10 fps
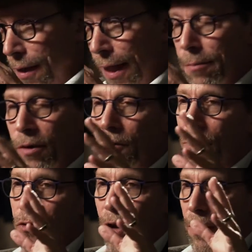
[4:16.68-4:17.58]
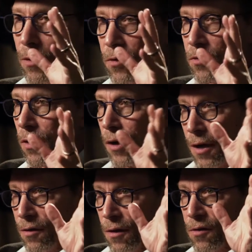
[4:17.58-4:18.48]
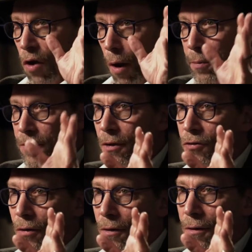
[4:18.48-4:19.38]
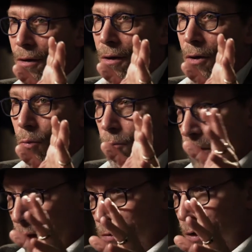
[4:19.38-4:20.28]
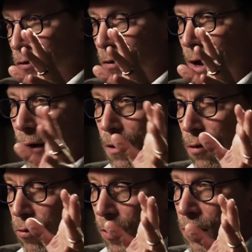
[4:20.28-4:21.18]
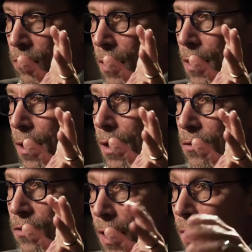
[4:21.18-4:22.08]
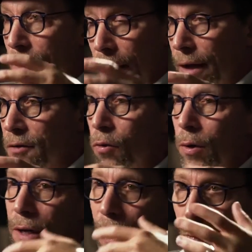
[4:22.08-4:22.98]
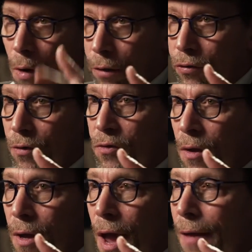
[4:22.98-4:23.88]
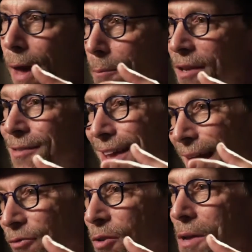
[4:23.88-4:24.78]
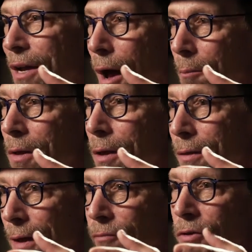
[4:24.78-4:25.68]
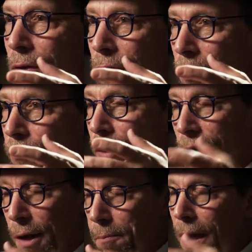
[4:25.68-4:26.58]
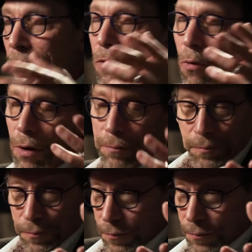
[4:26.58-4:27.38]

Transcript: cable channels is this competition, because of the internet and other things, is to get clicks or to get watchers. And that means they have to look for clickbait or